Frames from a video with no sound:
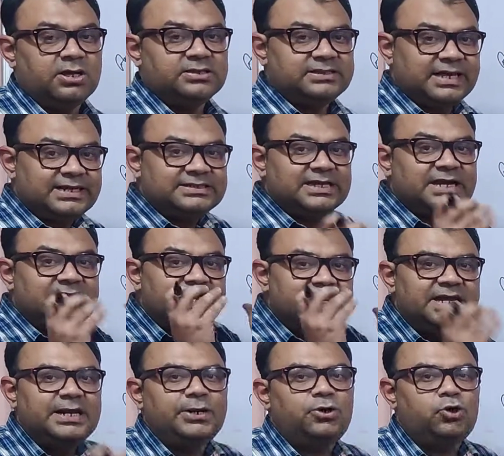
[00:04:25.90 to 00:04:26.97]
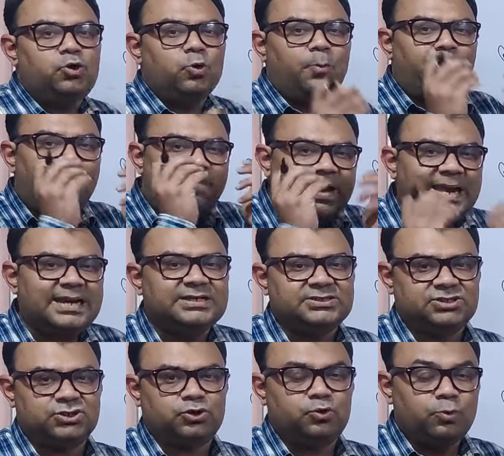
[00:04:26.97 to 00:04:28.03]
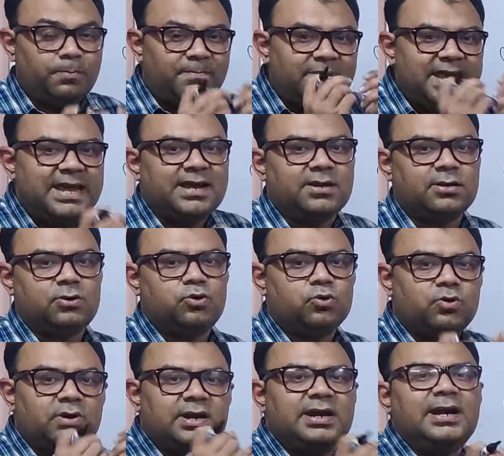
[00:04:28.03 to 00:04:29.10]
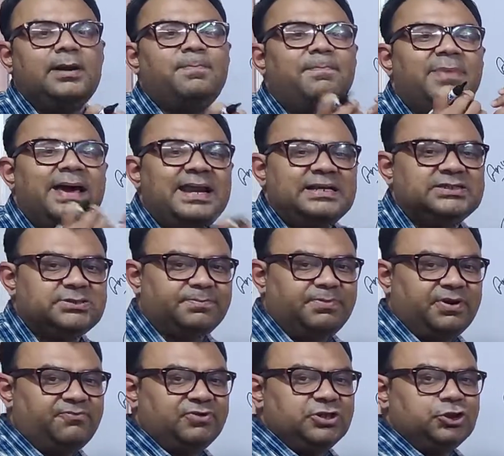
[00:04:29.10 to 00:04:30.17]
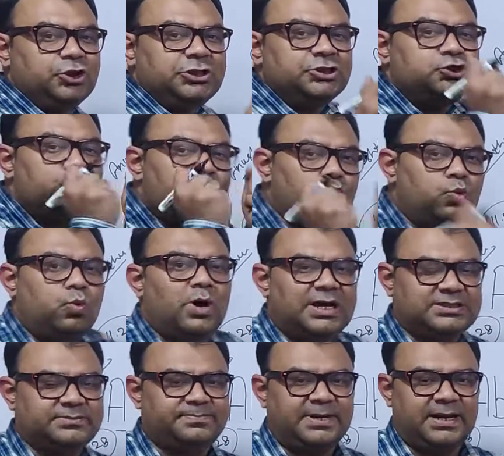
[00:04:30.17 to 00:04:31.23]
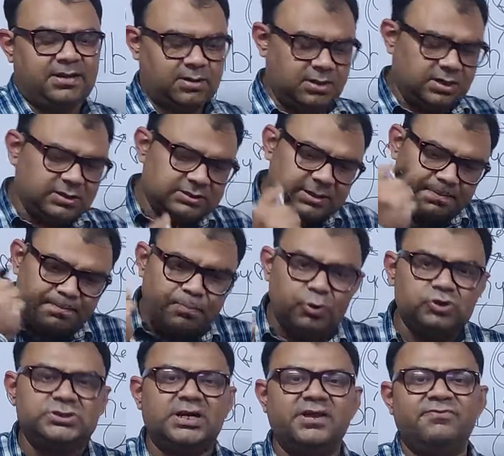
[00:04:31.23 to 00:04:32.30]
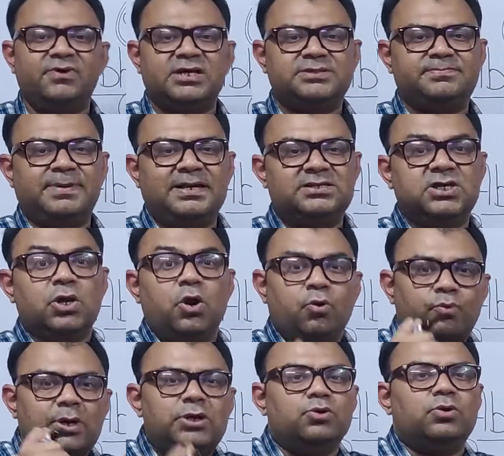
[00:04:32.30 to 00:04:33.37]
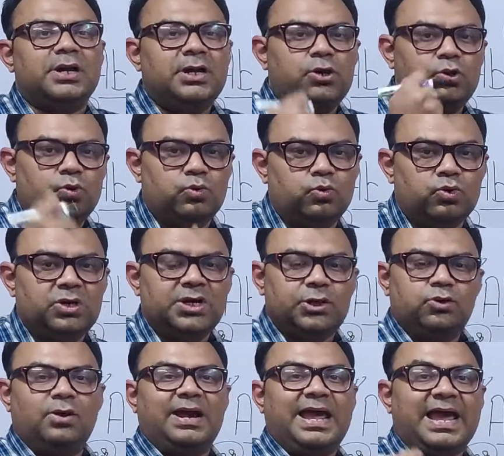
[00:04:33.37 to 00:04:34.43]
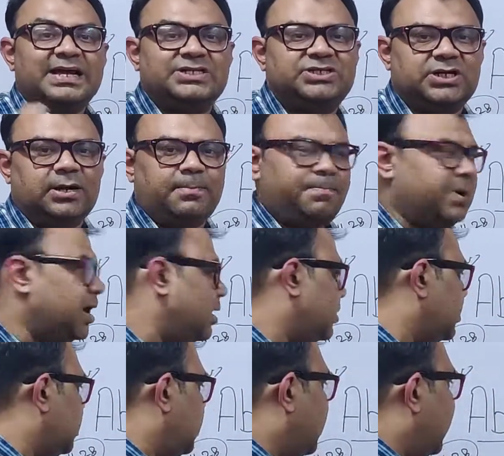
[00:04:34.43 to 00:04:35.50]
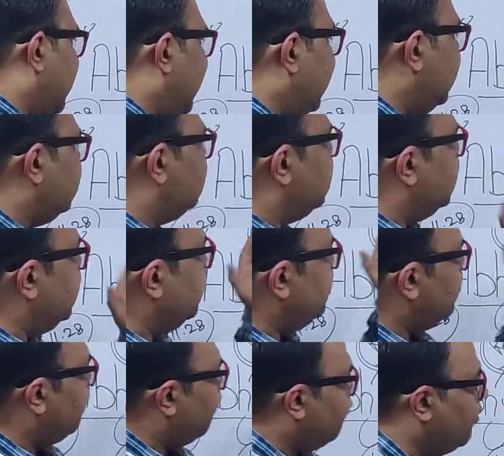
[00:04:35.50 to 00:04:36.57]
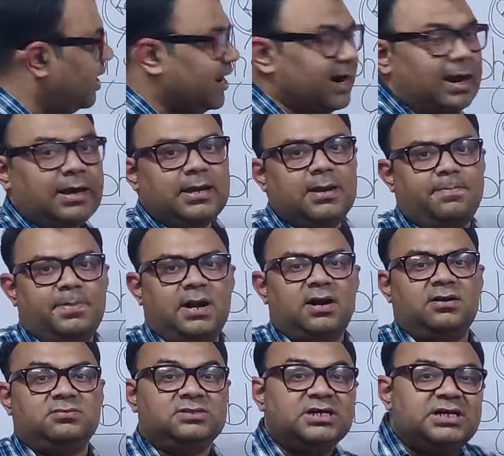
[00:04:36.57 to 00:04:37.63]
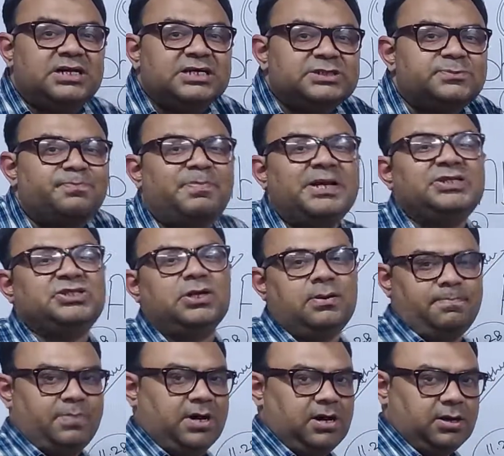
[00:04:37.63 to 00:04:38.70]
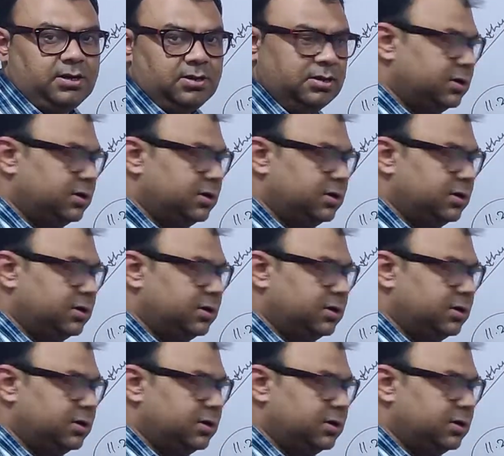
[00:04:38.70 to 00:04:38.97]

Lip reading: there is a need to balance, to create balance between these 2 aspects. The positive aspects, what you can do, your action part, and the Vairagya part, the dispassion part.